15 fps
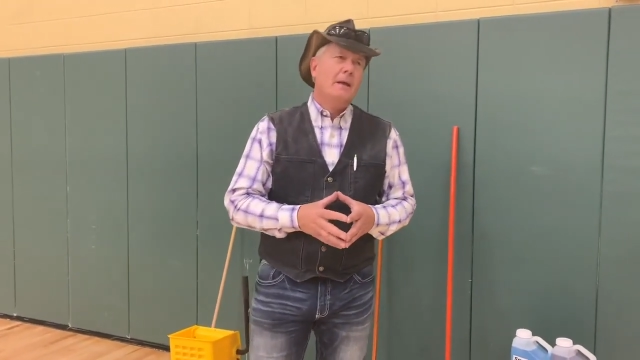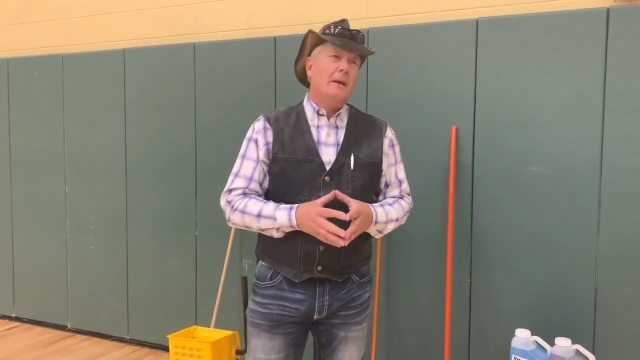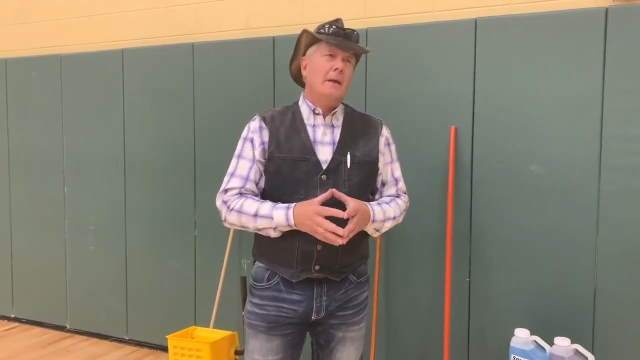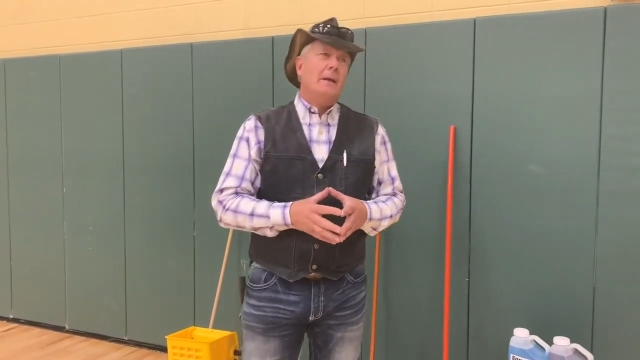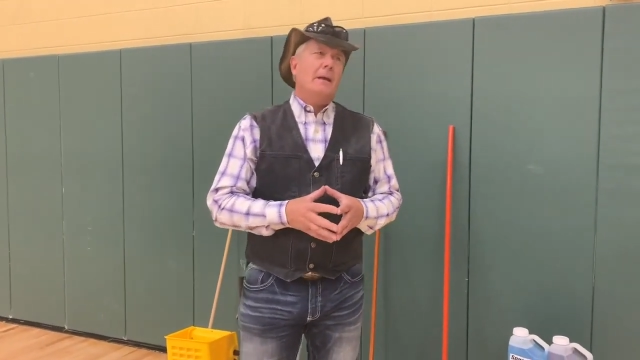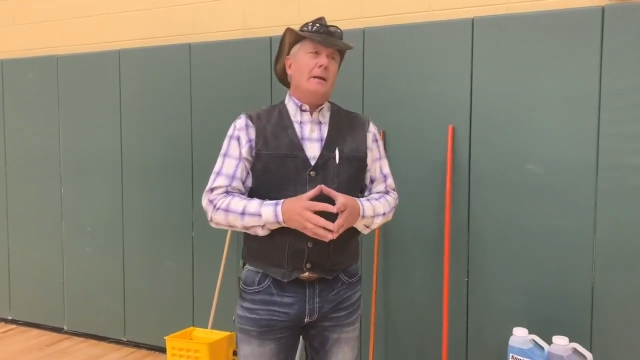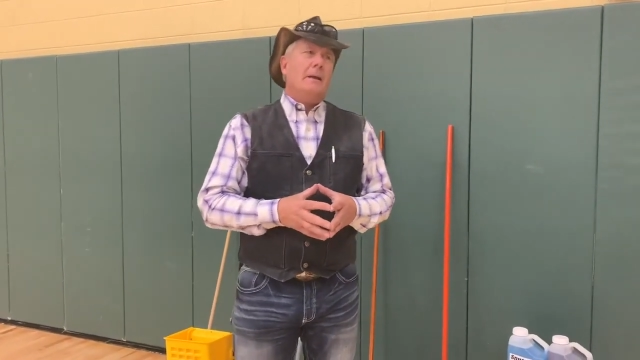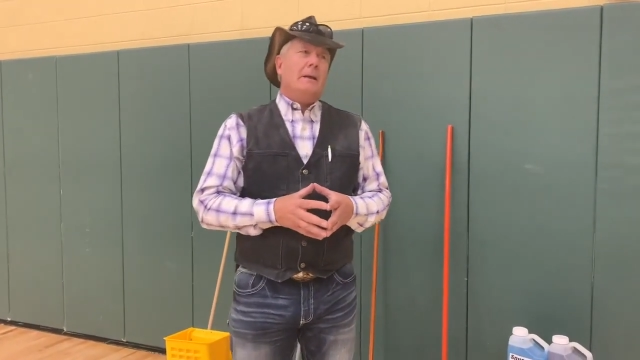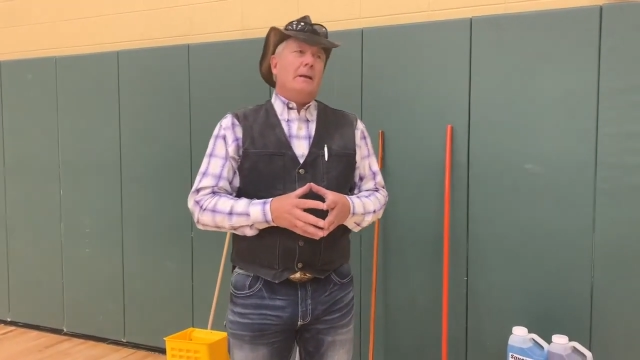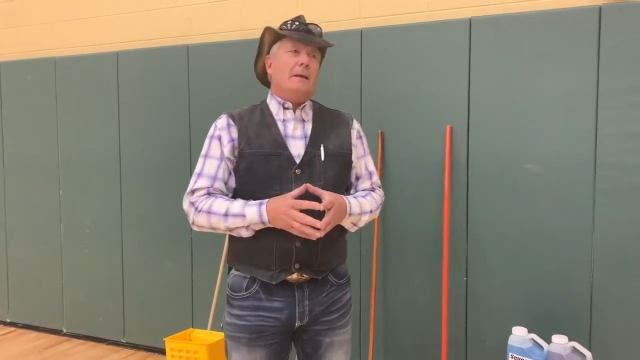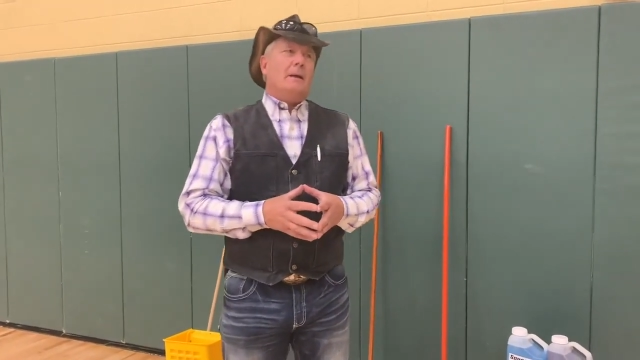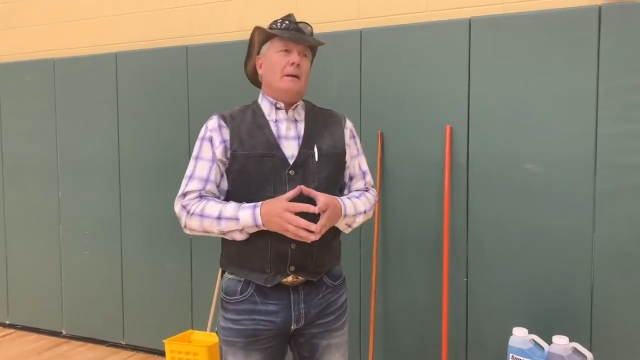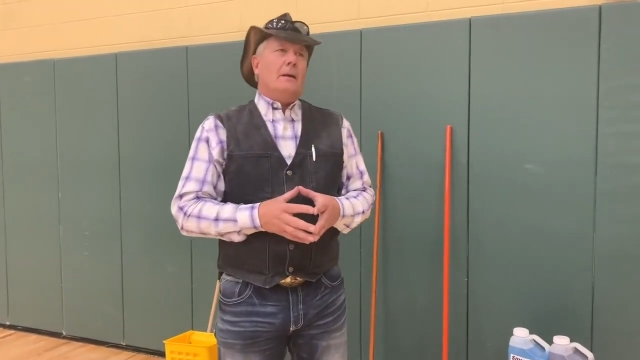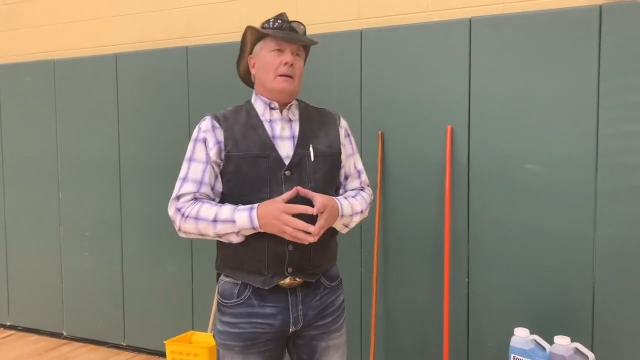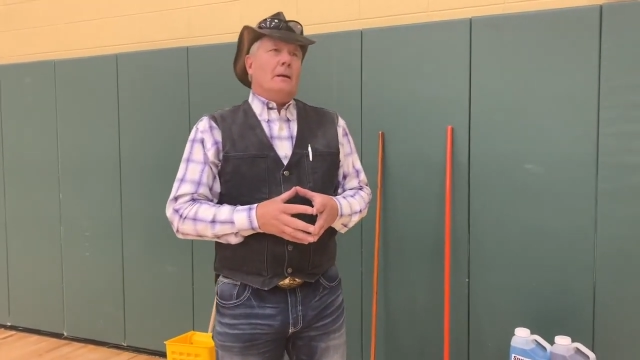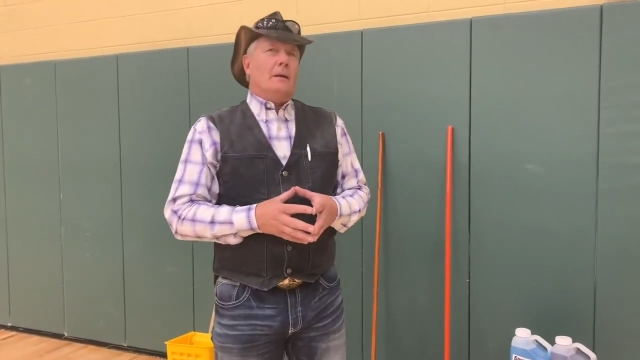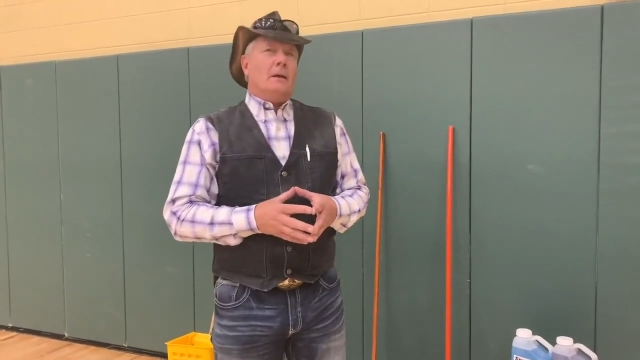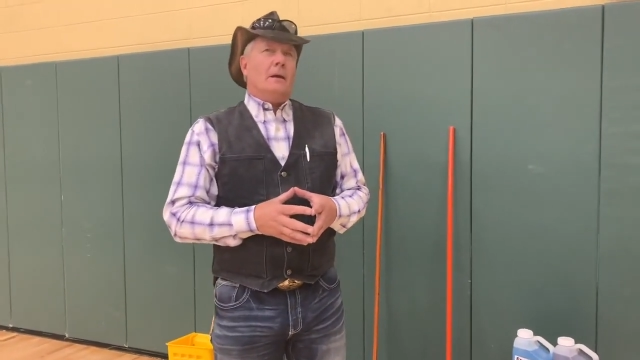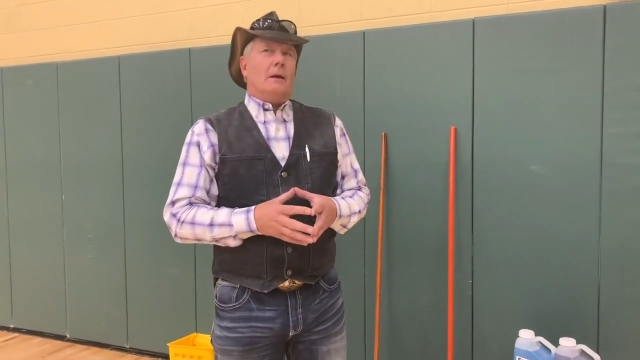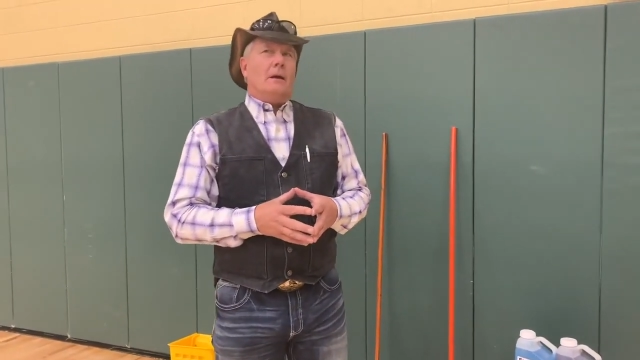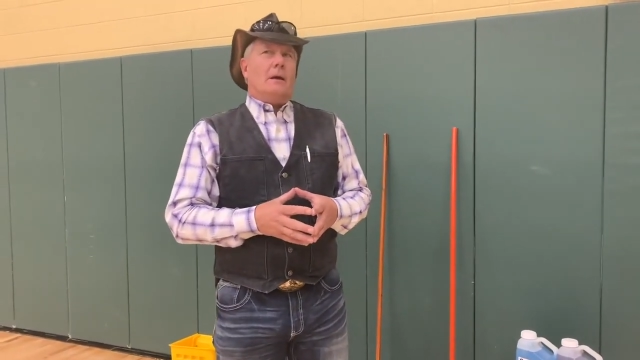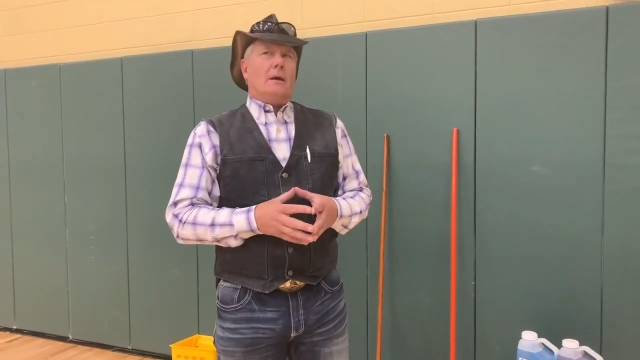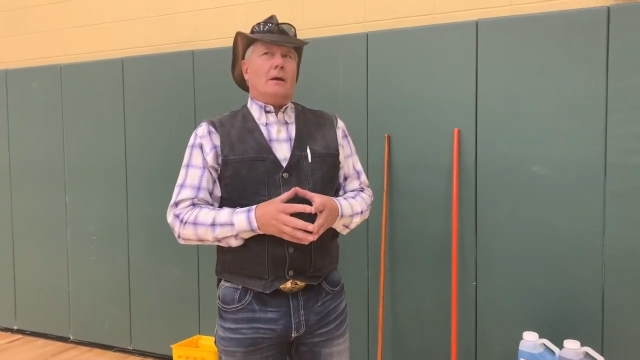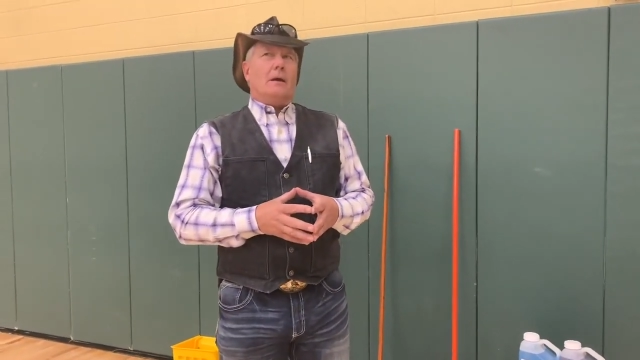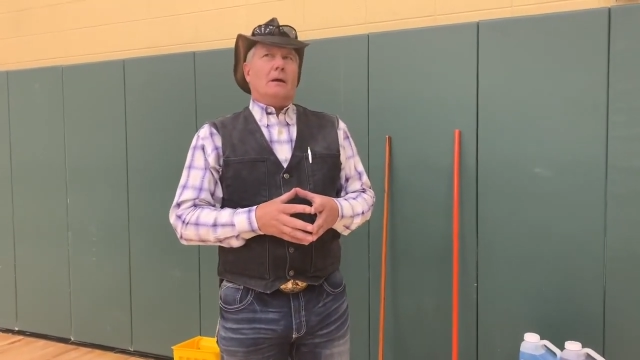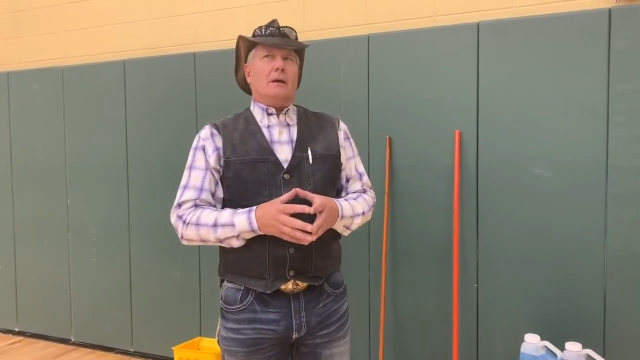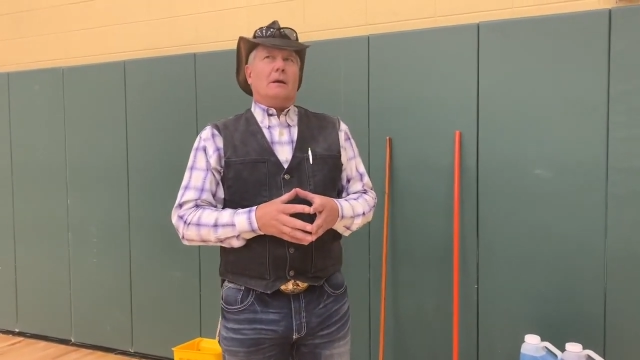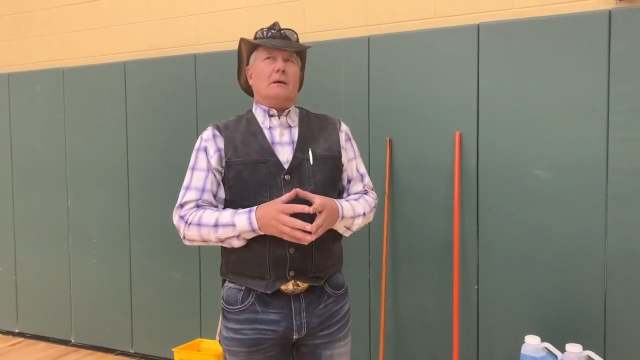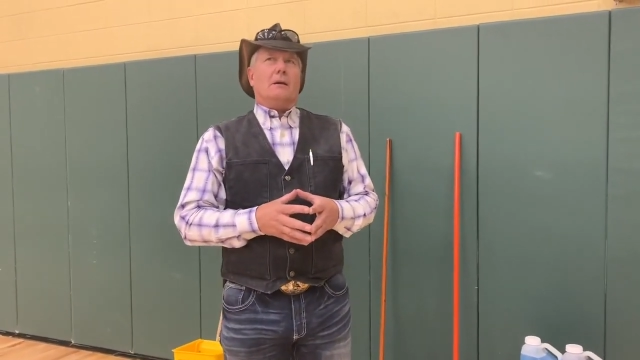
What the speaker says: No one is speaking in this clip.